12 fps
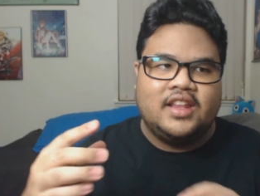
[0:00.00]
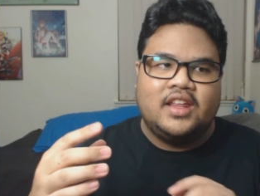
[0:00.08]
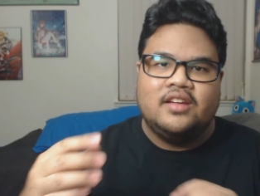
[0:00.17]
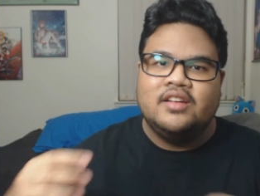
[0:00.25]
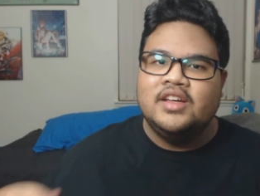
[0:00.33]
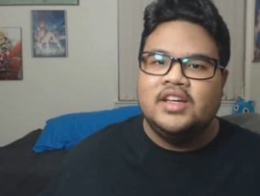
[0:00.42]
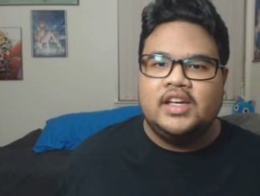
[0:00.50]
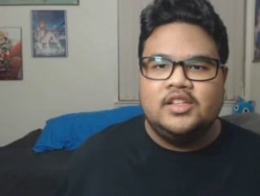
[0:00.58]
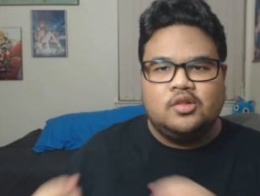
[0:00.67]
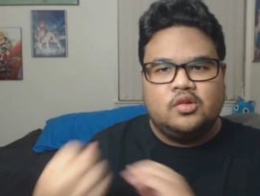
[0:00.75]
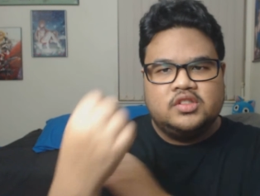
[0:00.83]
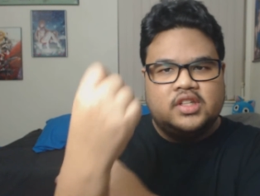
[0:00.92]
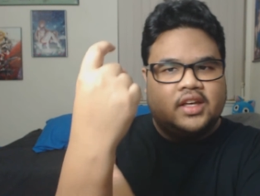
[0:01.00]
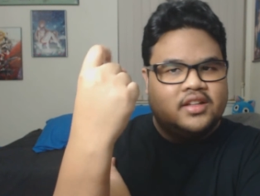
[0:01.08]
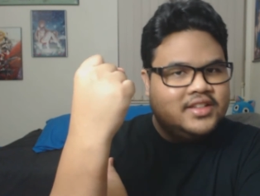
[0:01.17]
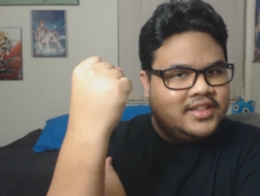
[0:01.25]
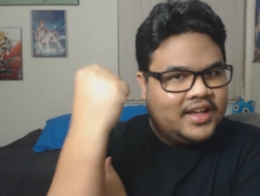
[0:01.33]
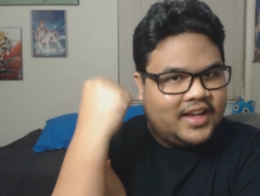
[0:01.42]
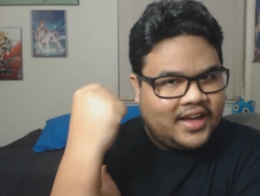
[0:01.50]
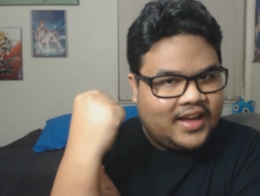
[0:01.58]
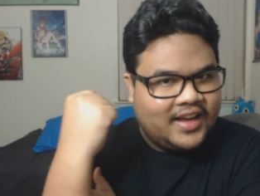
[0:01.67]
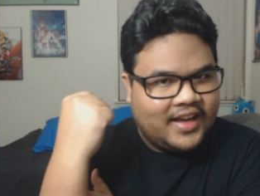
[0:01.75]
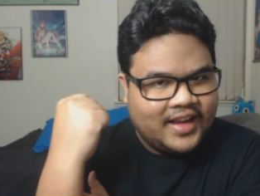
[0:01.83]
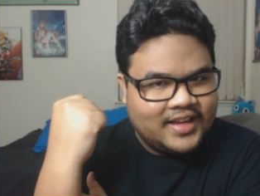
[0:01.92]
and then Izuku's like,
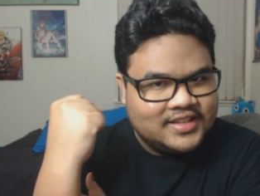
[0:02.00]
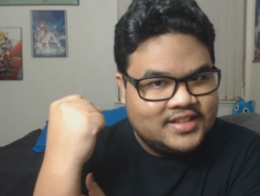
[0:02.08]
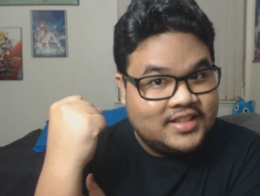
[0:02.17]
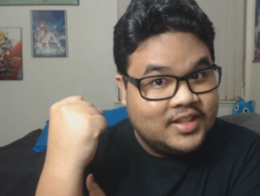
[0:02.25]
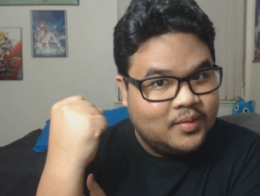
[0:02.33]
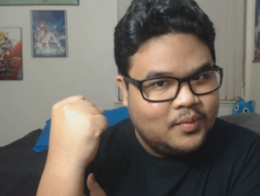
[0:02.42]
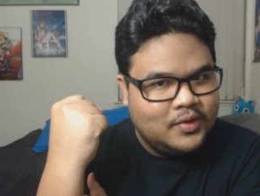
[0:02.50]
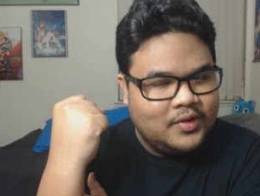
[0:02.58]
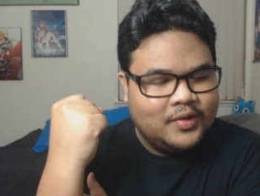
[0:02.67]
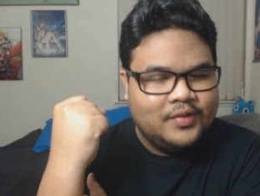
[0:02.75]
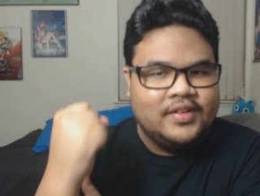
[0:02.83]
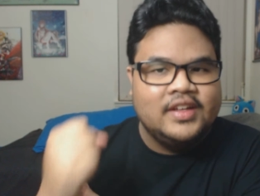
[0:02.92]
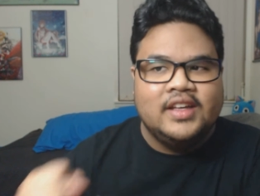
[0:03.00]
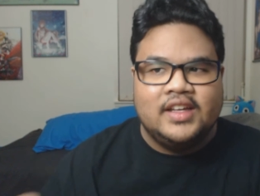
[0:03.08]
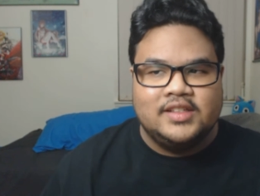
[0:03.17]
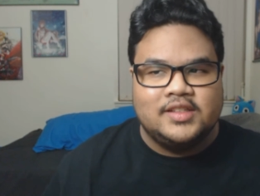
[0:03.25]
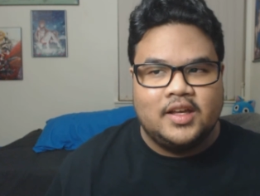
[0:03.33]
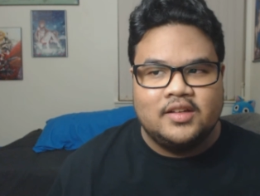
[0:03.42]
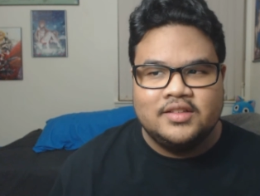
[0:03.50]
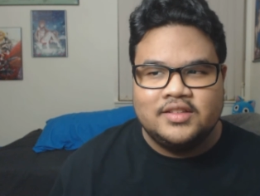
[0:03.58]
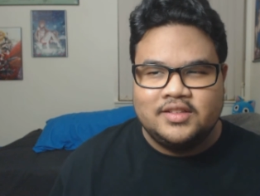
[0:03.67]
haha, I could still move. He's like,